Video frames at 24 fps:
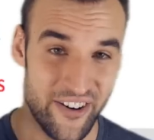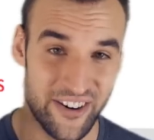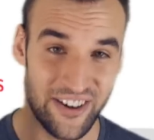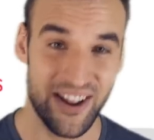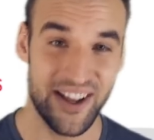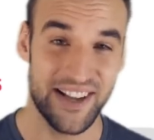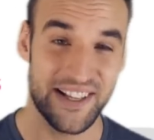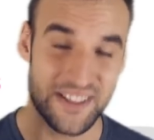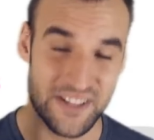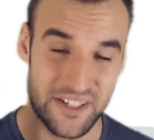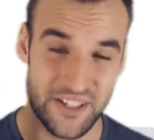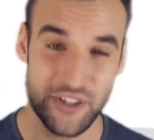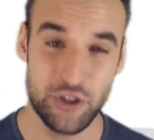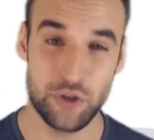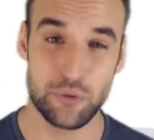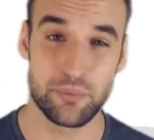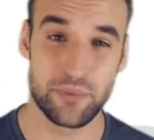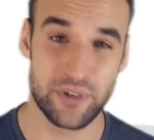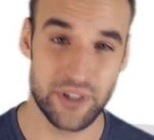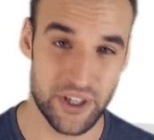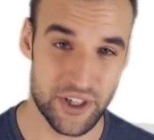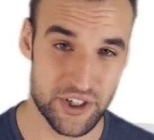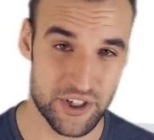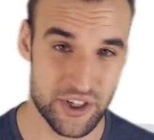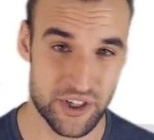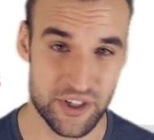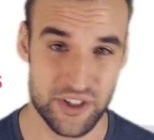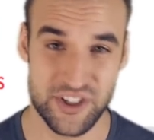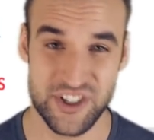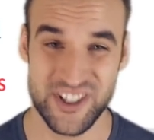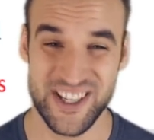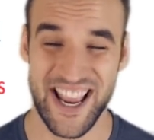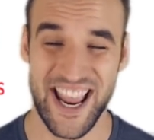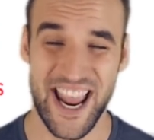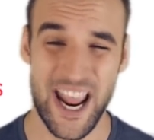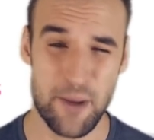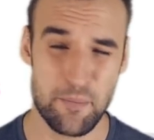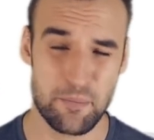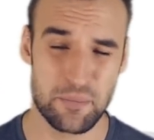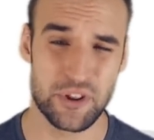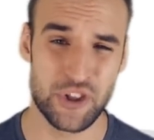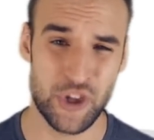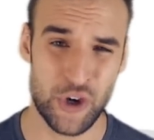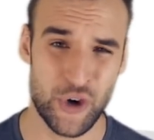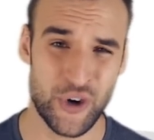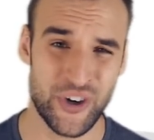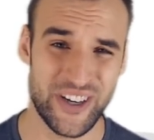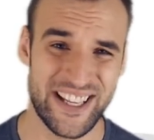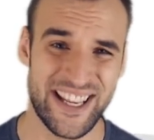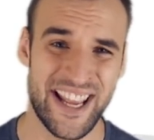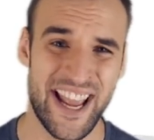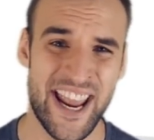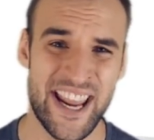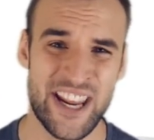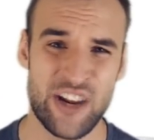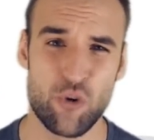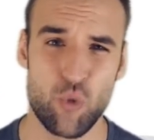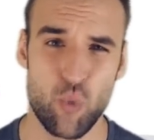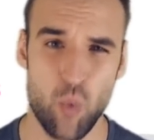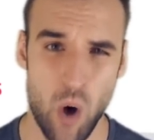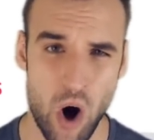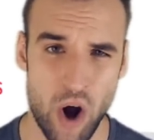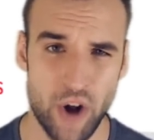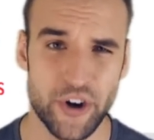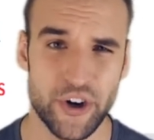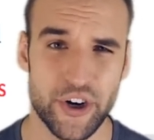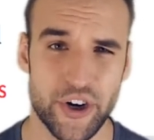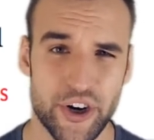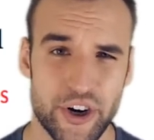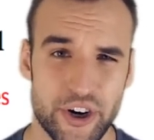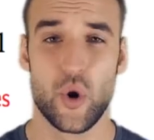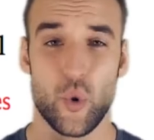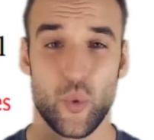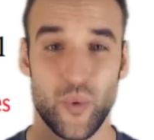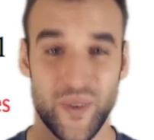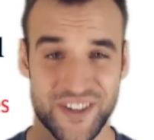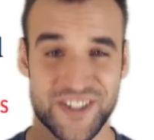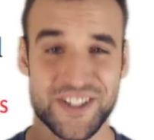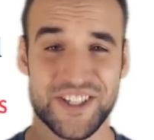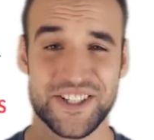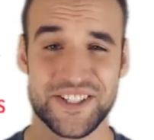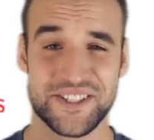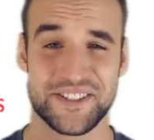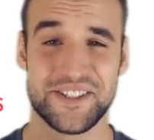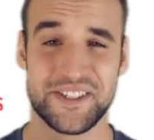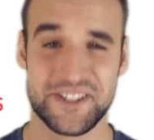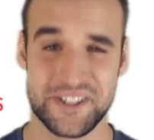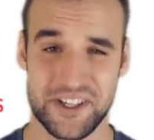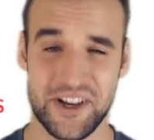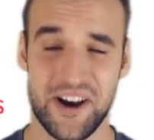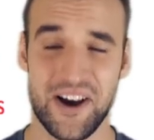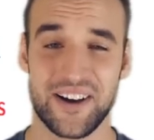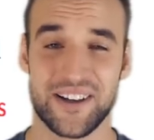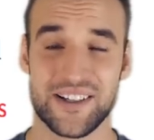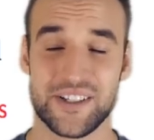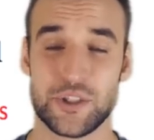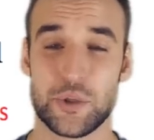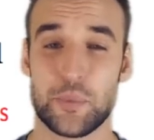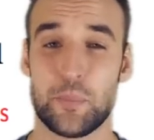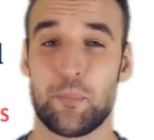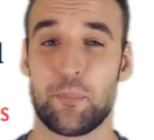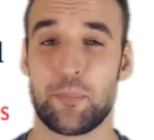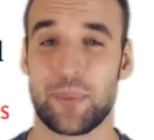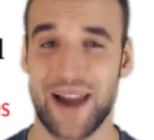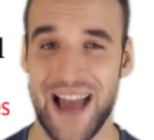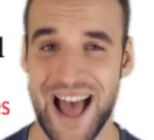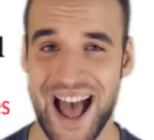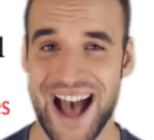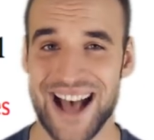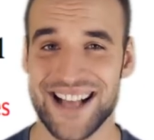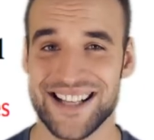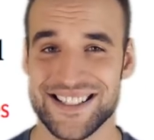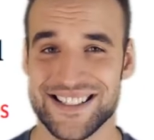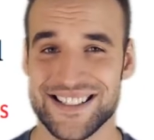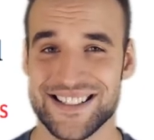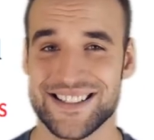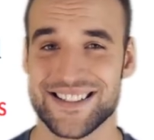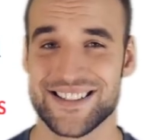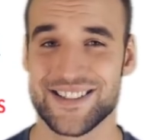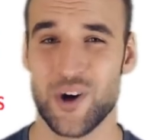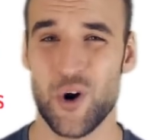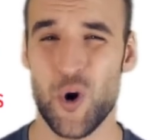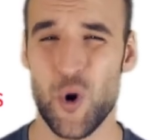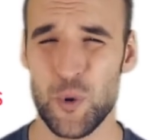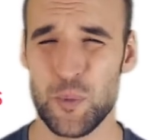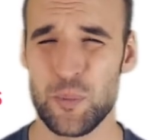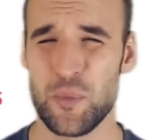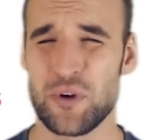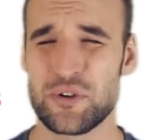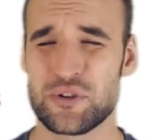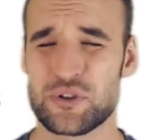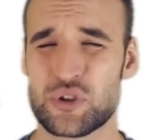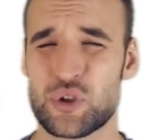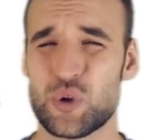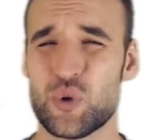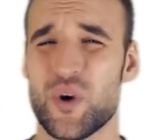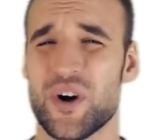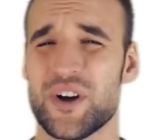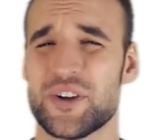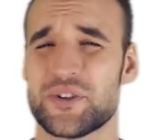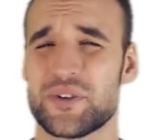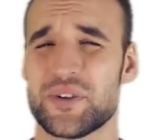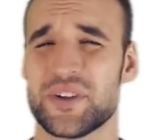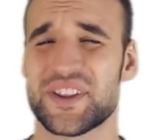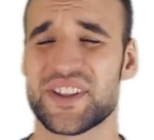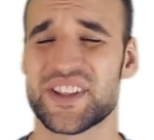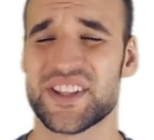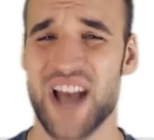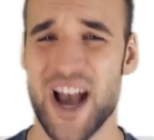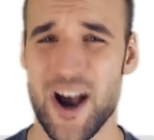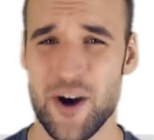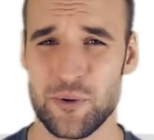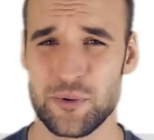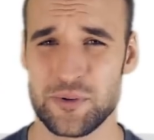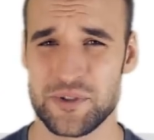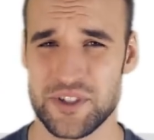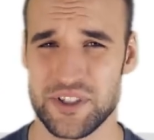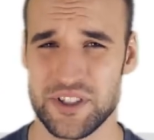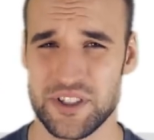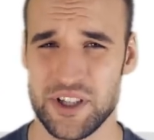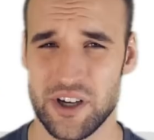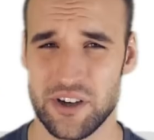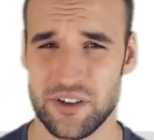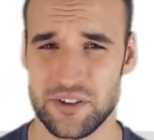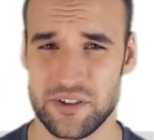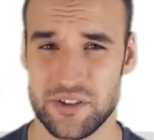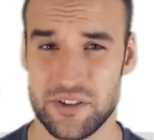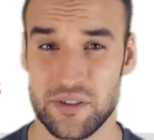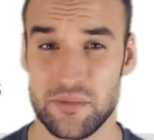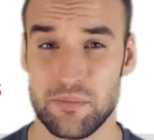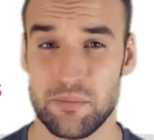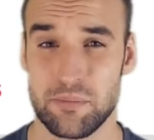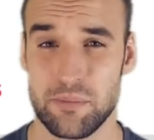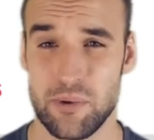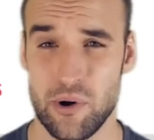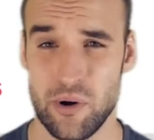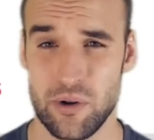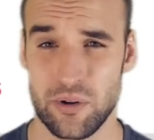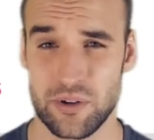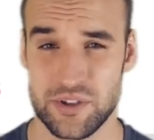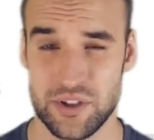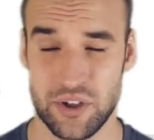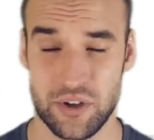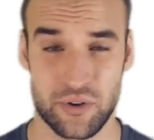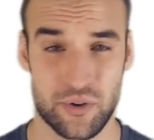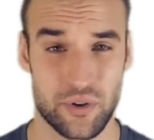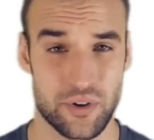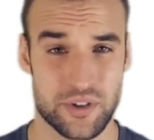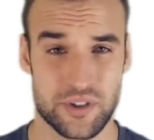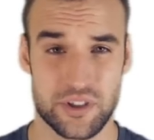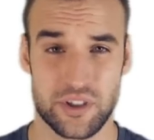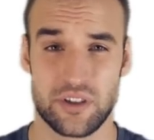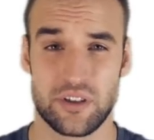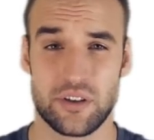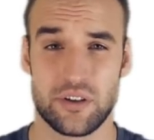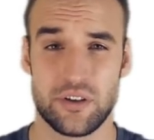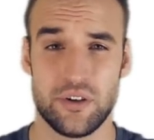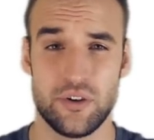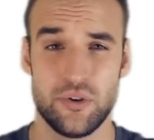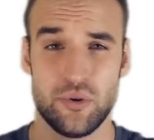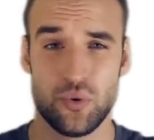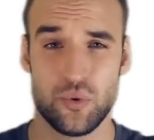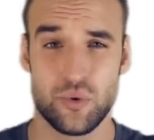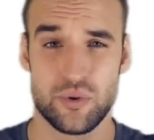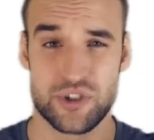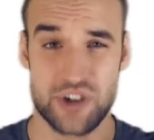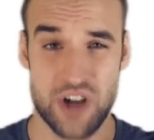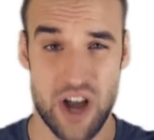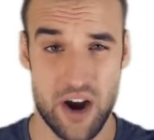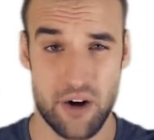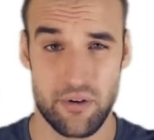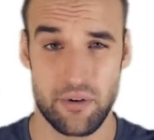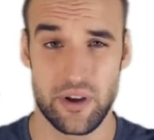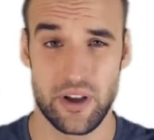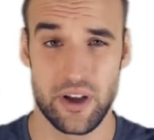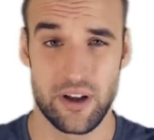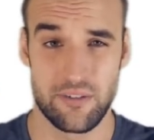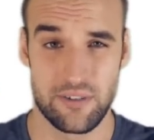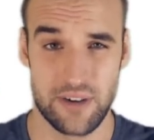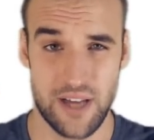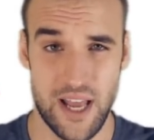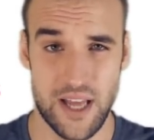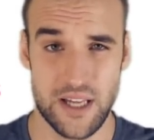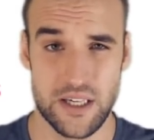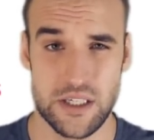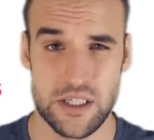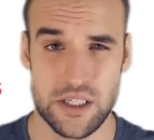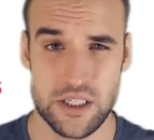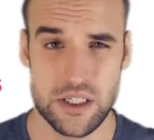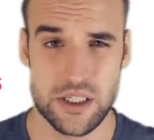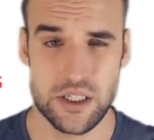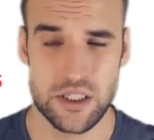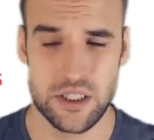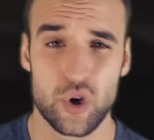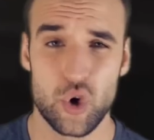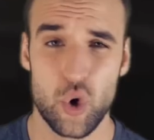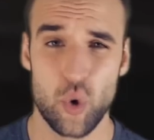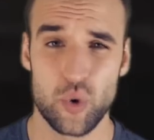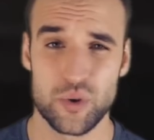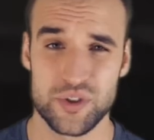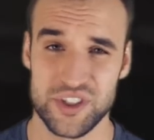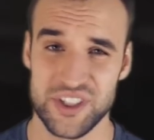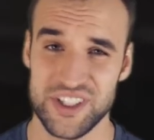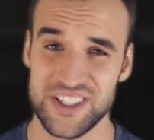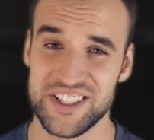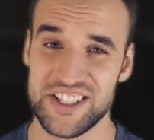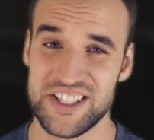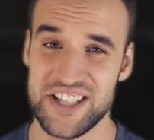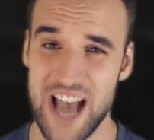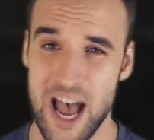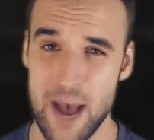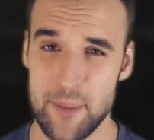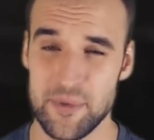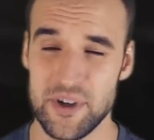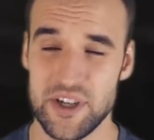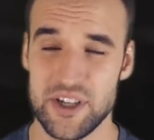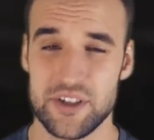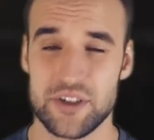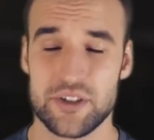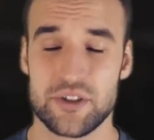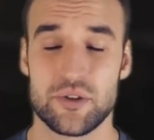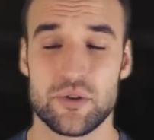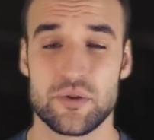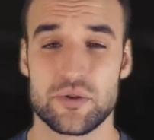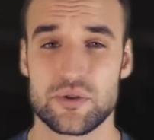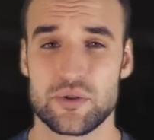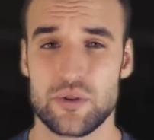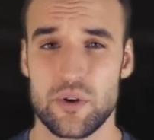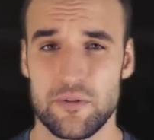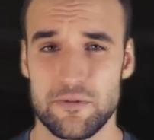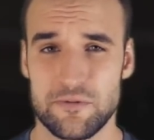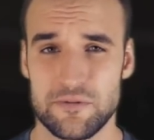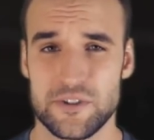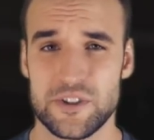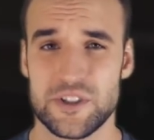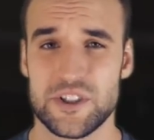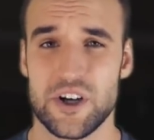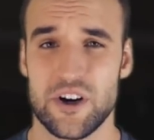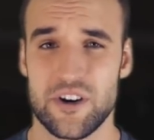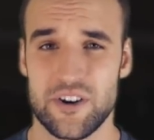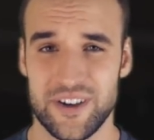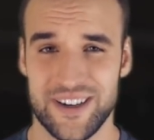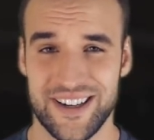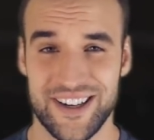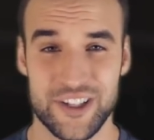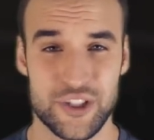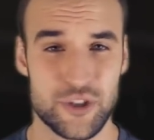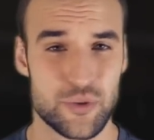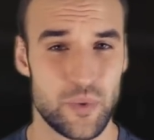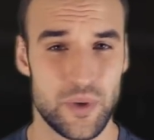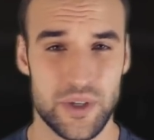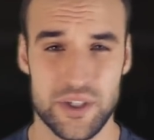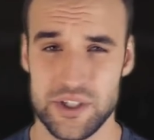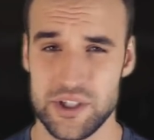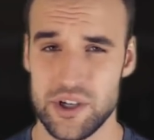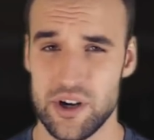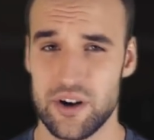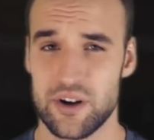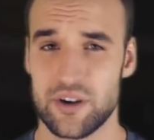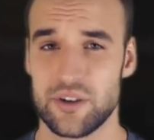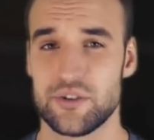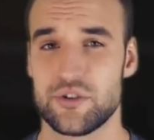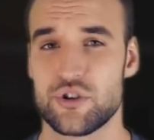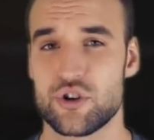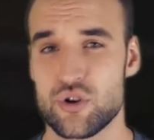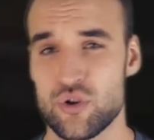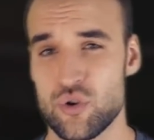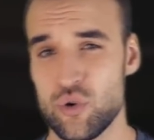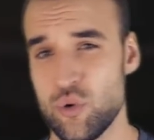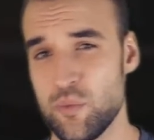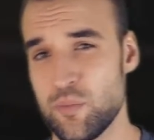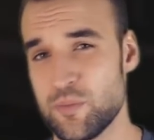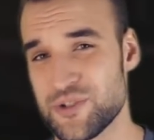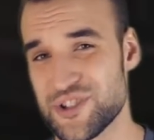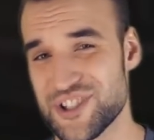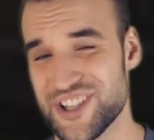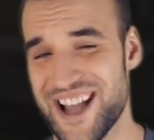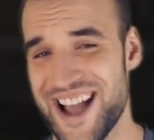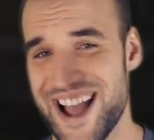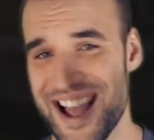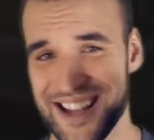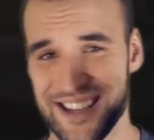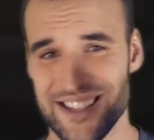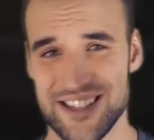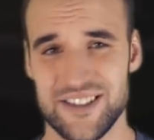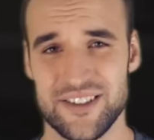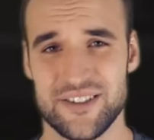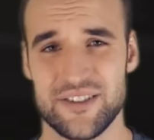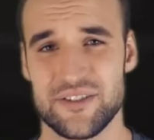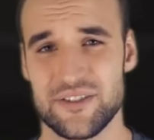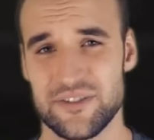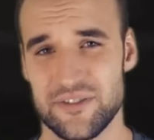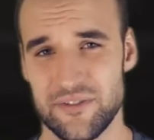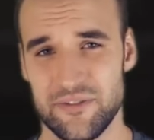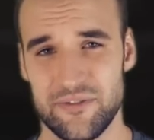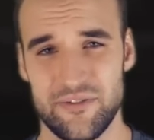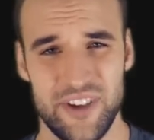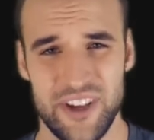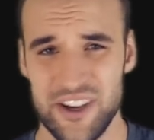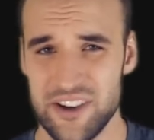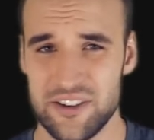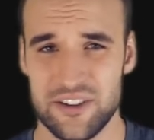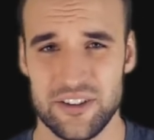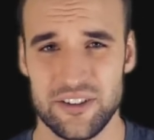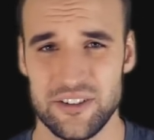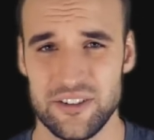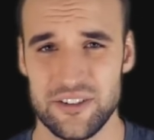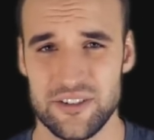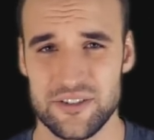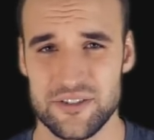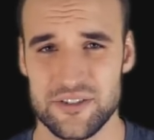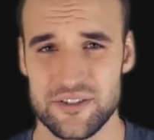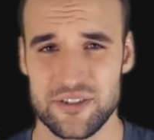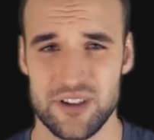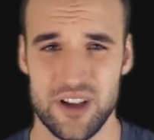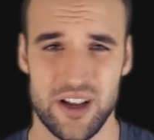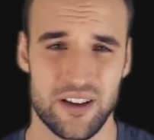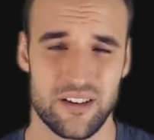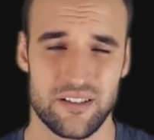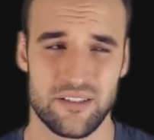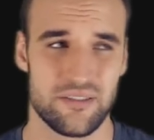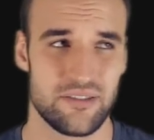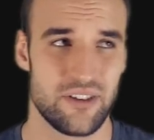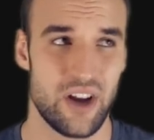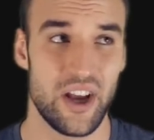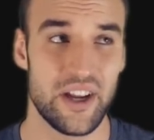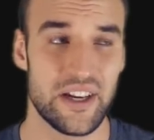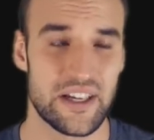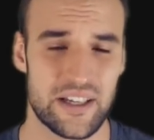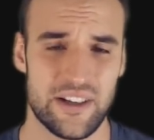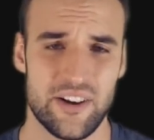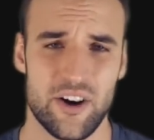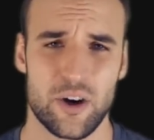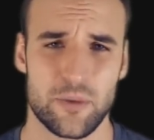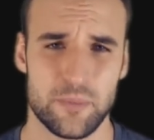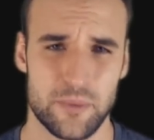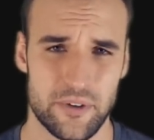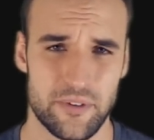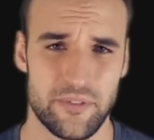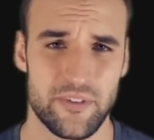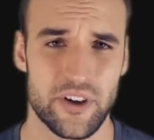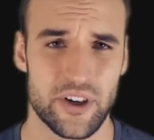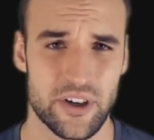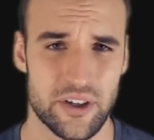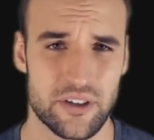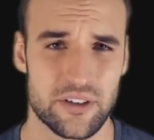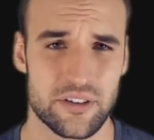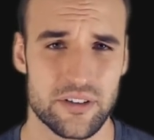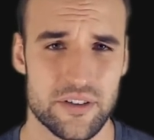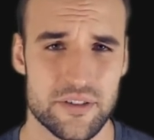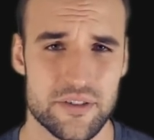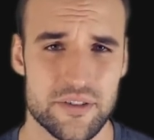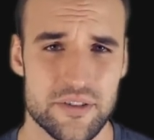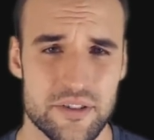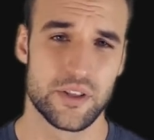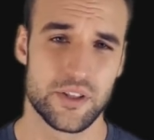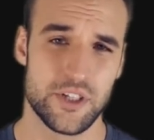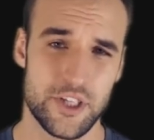Unlike the new munitions M30A1, which is designed to blast almost 200,000 tungsten balls across a huge area of land, causing damage to soft targets, which are troops and vehicles, lightly armored vehicles.